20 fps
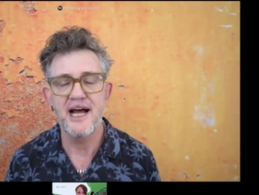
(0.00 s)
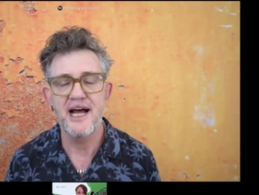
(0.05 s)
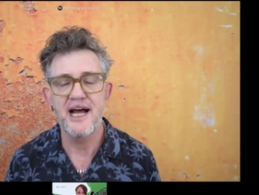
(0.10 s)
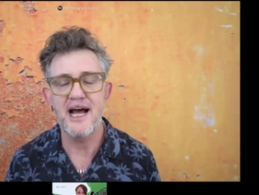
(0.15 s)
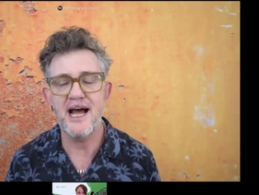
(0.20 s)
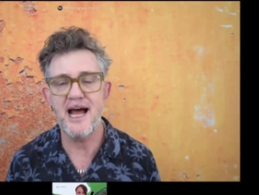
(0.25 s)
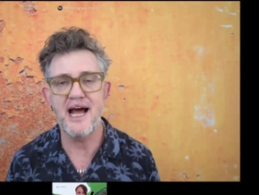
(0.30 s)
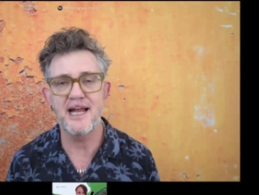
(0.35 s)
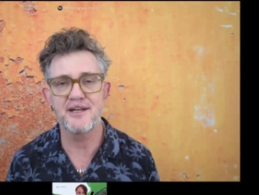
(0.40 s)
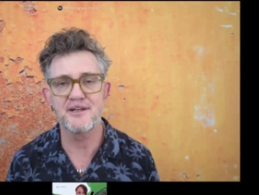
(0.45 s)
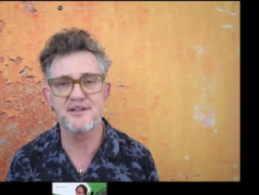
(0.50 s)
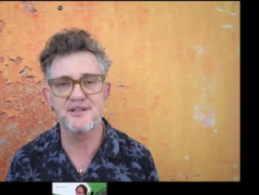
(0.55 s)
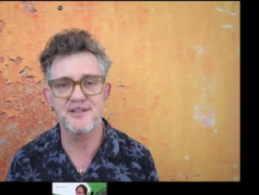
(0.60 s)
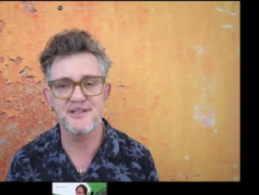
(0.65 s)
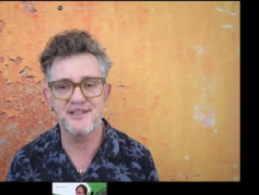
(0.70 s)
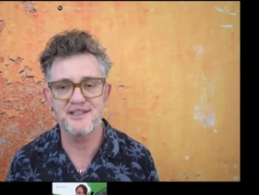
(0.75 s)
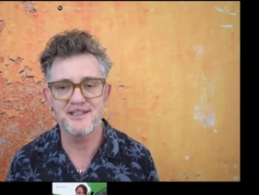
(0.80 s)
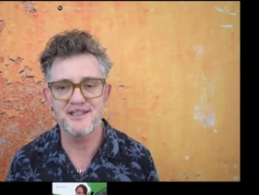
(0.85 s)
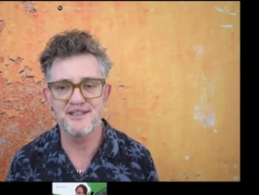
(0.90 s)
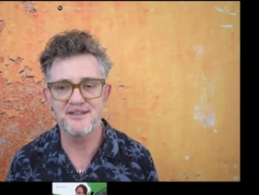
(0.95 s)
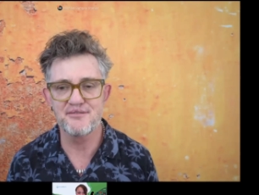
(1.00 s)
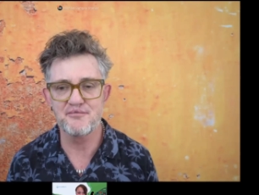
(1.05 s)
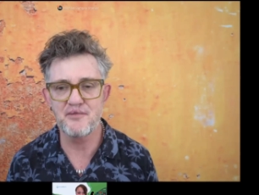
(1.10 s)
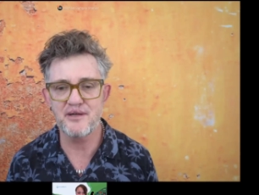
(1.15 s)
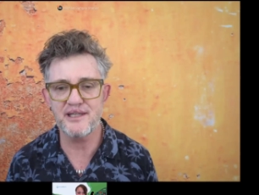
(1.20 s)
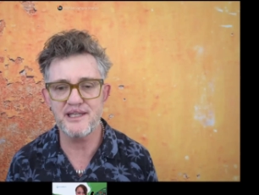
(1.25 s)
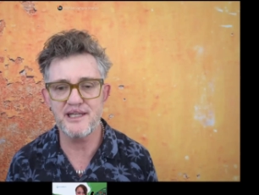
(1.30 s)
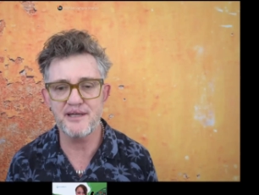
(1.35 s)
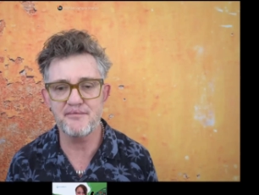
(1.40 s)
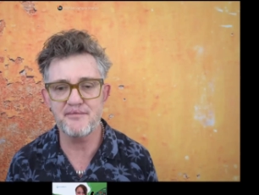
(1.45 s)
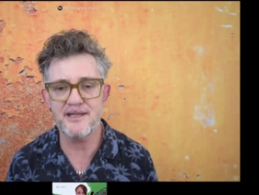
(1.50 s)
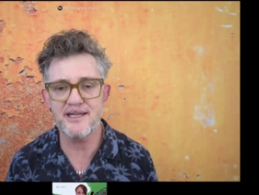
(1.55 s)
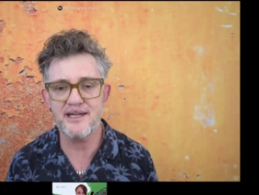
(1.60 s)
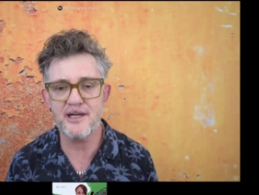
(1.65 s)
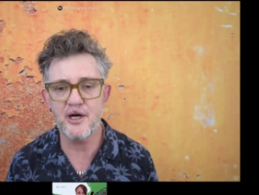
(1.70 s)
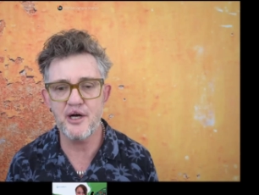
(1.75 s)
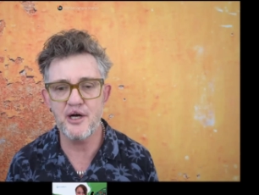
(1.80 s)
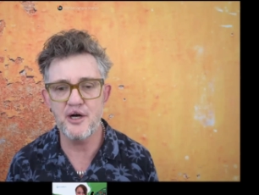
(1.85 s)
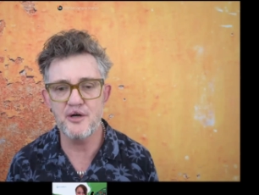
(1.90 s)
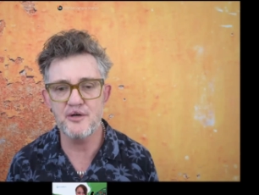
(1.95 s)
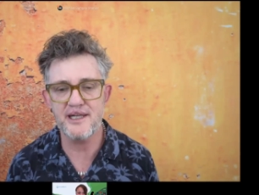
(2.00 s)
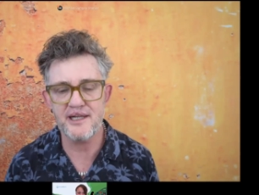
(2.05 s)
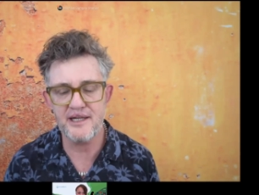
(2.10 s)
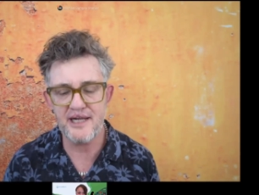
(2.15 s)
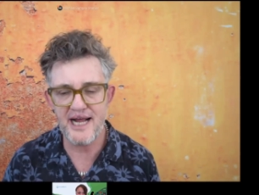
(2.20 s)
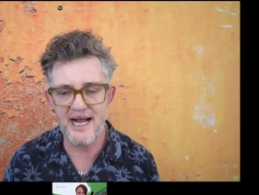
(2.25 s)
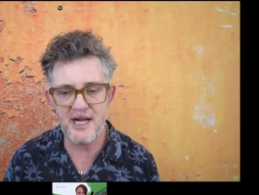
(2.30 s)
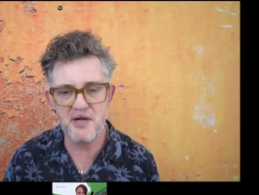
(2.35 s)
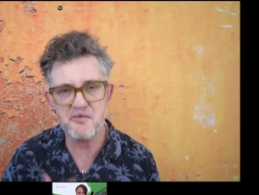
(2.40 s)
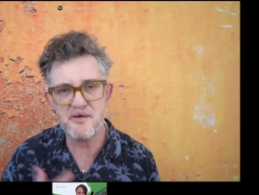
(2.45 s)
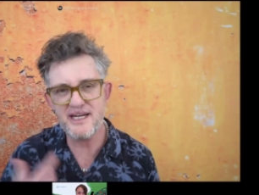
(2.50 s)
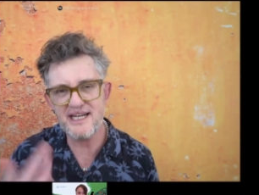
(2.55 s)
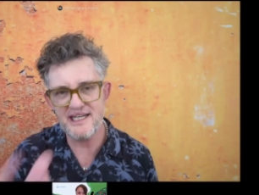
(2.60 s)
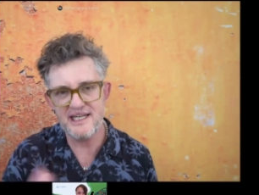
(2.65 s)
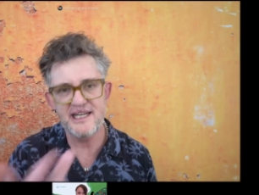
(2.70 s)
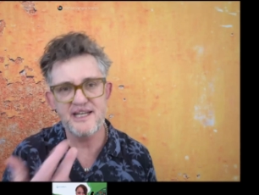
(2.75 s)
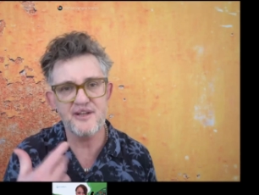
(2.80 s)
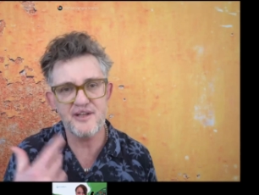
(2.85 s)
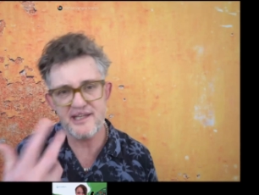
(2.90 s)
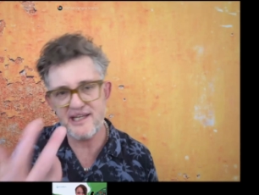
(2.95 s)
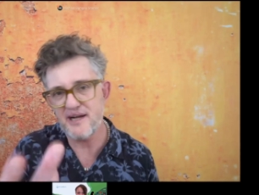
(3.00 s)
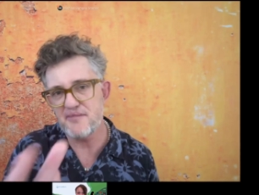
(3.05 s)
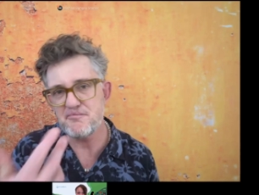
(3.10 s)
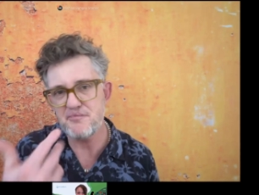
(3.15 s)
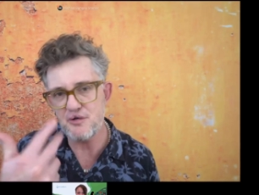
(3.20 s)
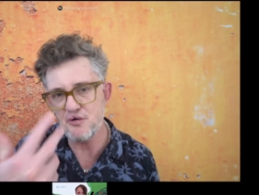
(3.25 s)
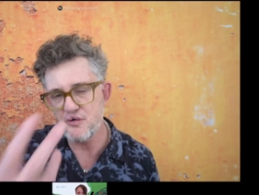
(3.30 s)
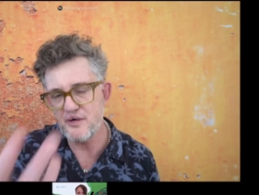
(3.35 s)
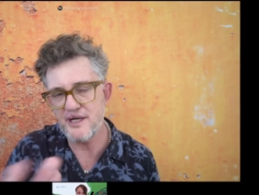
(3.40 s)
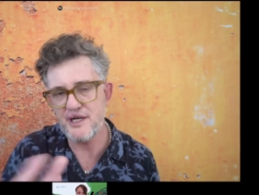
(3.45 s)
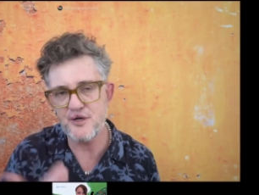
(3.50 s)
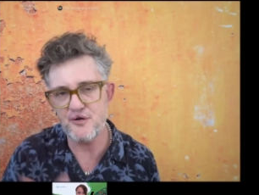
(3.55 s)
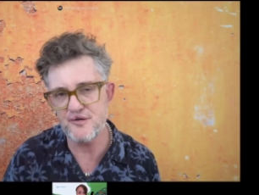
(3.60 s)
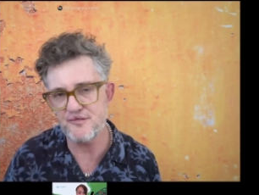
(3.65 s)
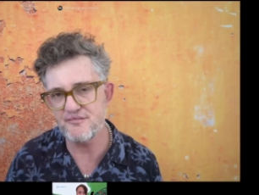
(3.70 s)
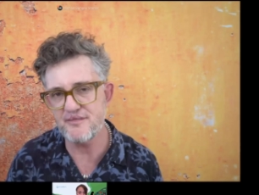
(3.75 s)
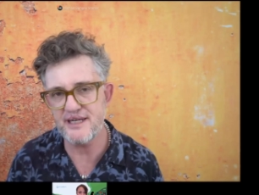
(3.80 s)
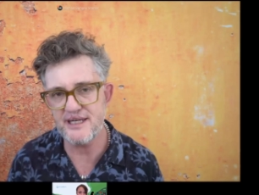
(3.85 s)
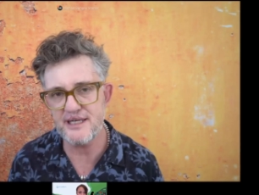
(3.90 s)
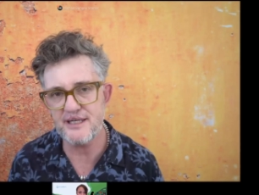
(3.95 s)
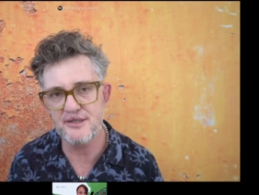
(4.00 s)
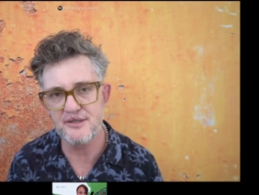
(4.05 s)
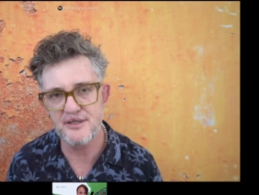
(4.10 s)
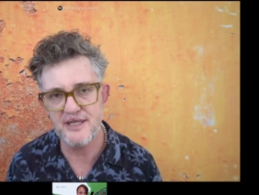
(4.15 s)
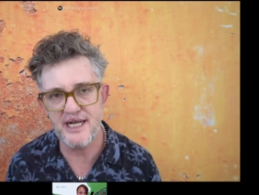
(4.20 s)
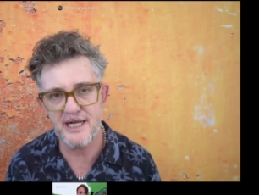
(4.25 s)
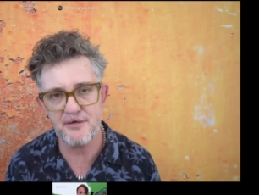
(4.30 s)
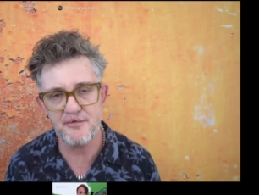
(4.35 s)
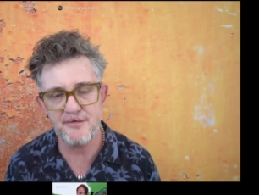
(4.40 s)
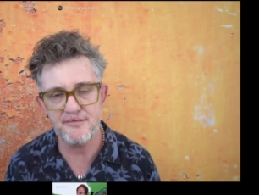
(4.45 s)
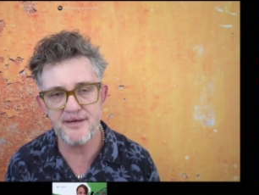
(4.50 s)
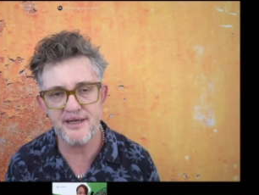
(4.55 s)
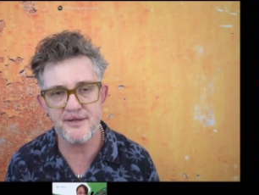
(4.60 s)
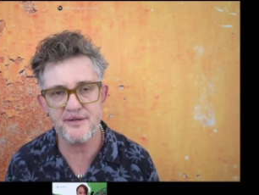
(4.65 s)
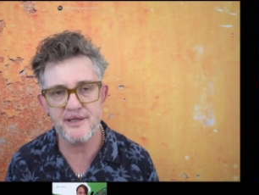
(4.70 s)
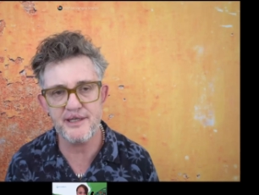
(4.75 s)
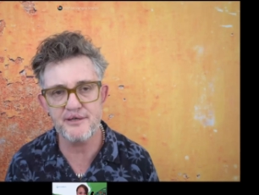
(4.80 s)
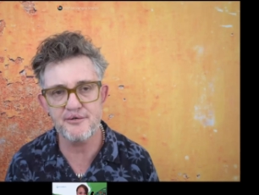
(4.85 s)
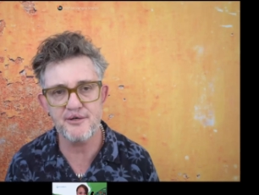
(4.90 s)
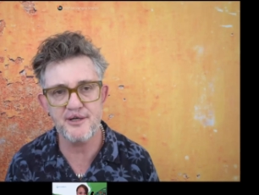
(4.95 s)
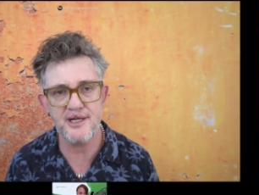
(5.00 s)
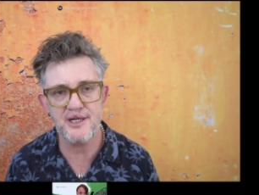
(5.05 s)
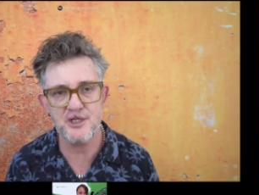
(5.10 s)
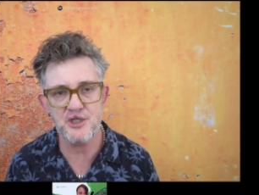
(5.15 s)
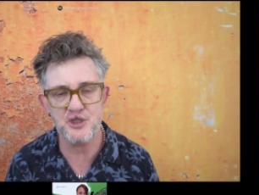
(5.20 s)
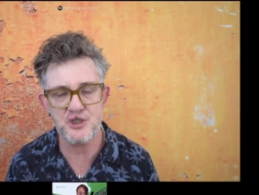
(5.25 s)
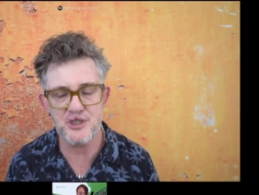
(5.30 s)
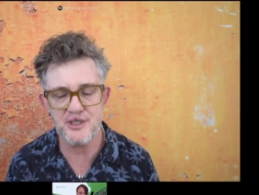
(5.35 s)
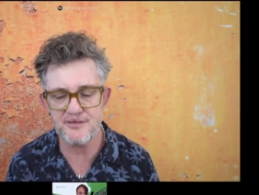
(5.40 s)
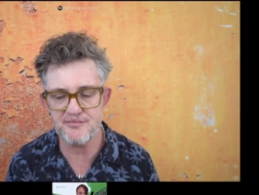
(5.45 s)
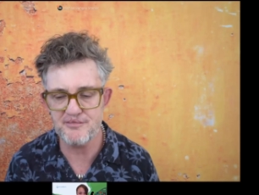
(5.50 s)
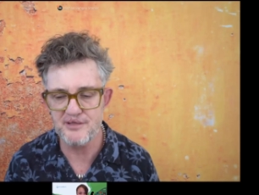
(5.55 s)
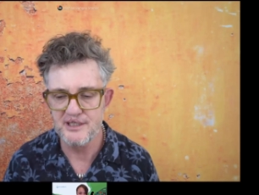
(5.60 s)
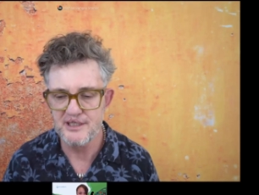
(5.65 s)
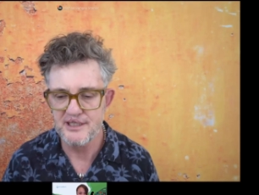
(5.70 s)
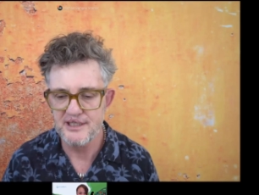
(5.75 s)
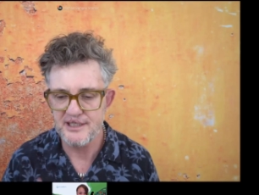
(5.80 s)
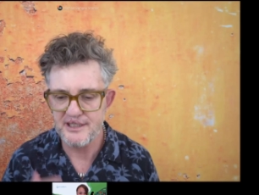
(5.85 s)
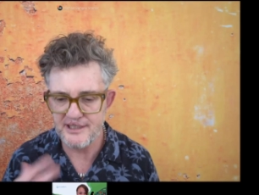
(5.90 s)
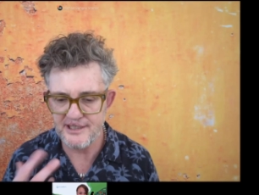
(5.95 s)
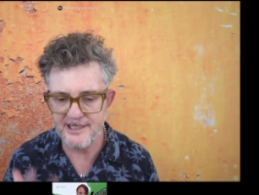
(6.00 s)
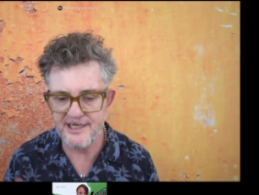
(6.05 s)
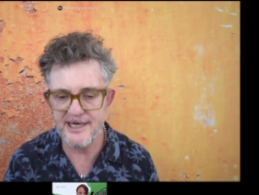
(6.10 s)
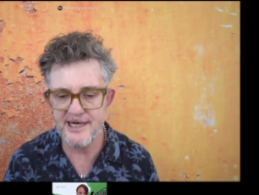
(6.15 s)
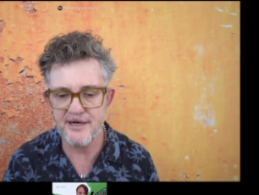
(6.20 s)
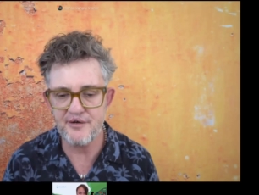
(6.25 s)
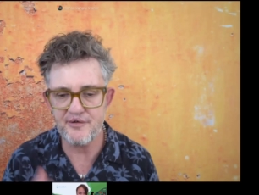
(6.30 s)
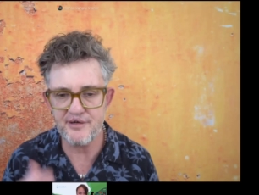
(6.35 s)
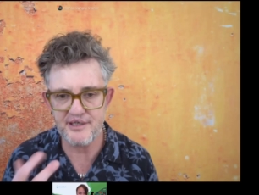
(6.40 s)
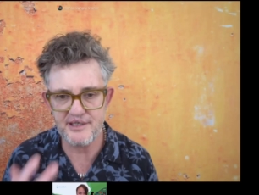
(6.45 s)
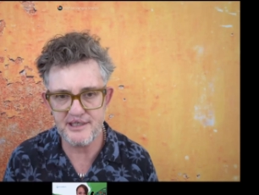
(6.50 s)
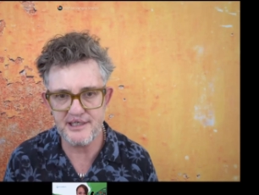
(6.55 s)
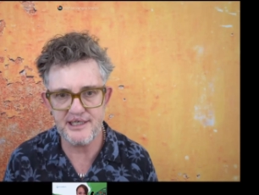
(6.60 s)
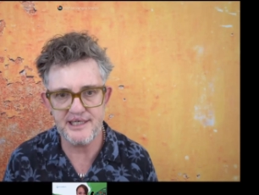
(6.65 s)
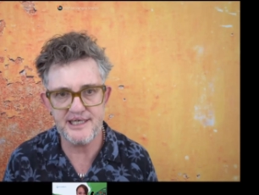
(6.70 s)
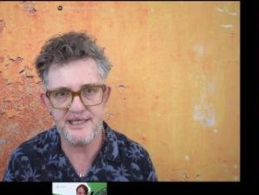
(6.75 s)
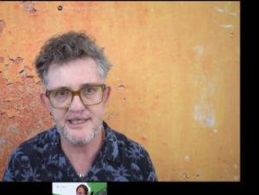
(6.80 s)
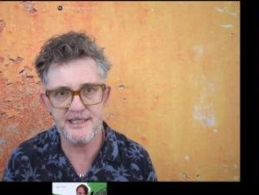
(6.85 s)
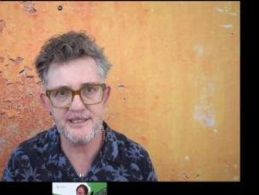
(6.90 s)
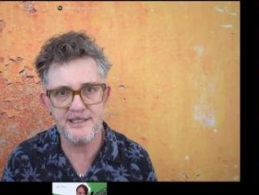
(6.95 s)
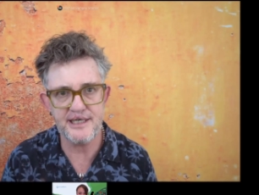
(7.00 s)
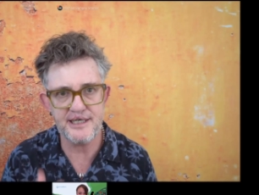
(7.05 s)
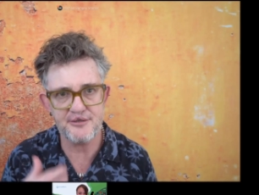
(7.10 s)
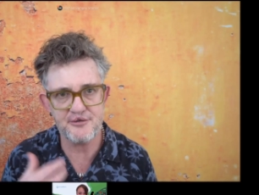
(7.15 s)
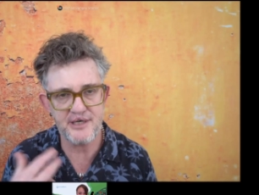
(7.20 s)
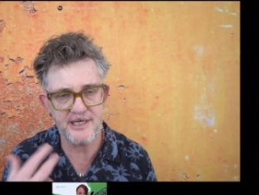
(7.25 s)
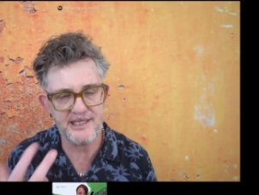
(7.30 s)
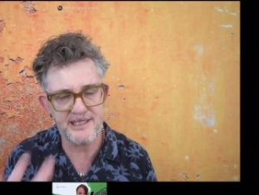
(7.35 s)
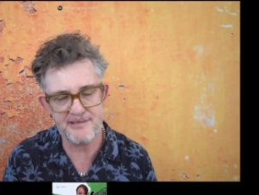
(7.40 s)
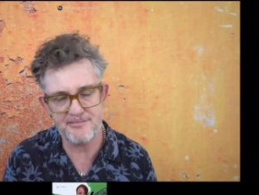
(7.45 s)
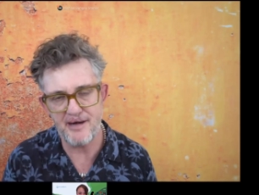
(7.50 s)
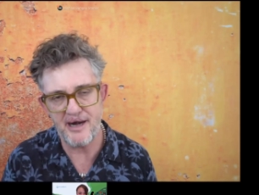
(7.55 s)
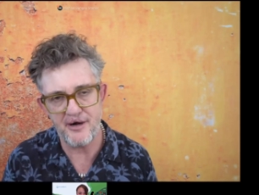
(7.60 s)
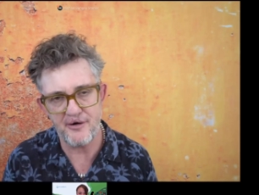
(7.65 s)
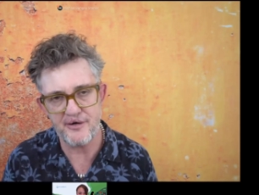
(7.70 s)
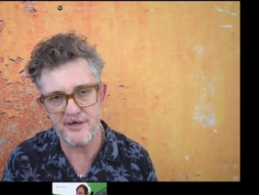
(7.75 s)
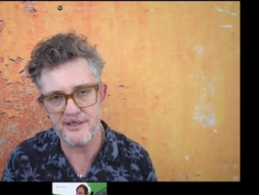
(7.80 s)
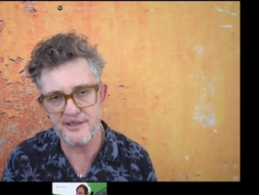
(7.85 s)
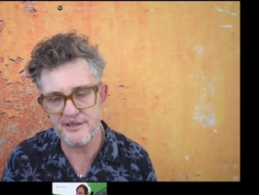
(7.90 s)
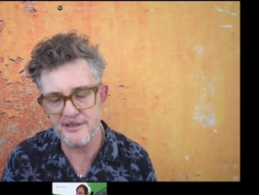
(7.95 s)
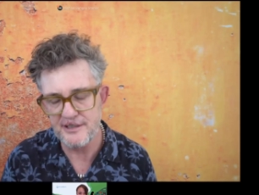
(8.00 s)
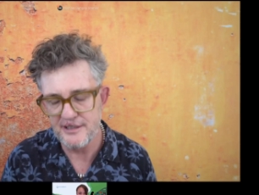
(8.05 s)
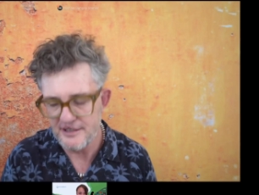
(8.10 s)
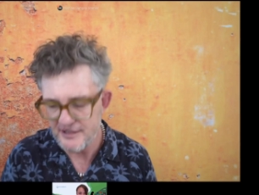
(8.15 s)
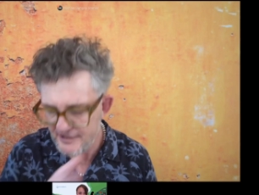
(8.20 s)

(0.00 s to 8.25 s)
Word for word: And when somebody goes, how do we clear this up between you and me? How do we make this relationship clear and clean and transparent?